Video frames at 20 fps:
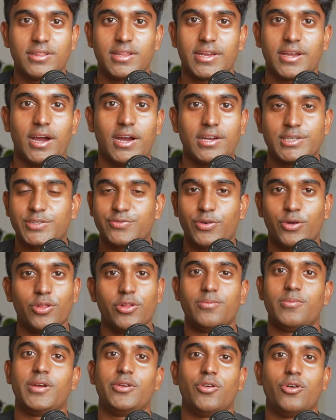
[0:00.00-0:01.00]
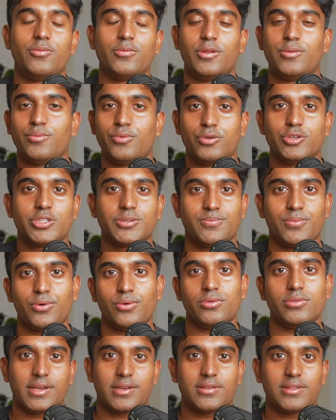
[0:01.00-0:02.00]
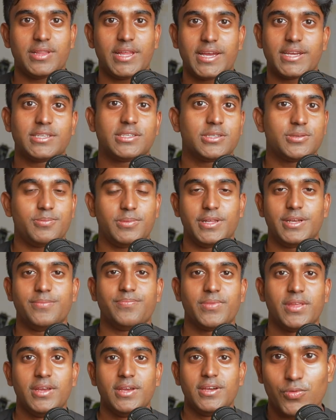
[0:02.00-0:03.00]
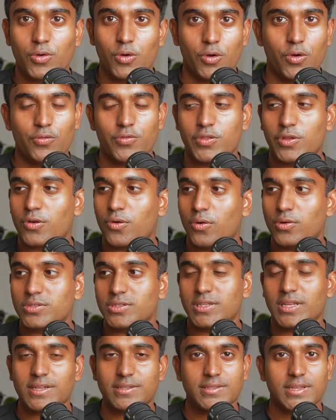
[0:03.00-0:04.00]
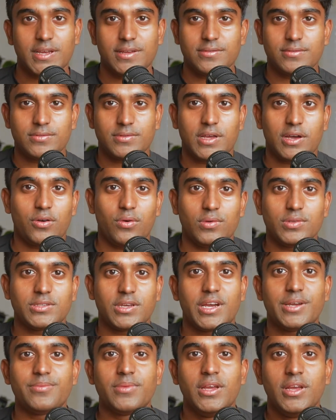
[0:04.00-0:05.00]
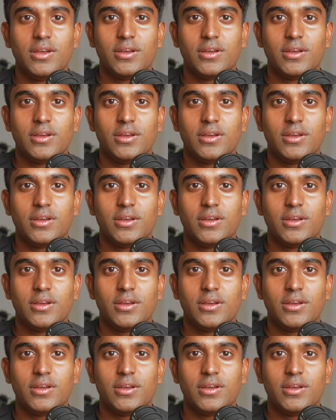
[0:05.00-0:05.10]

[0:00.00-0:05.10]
Like, I just followed my normal push-pull leg split over the course of that whole time,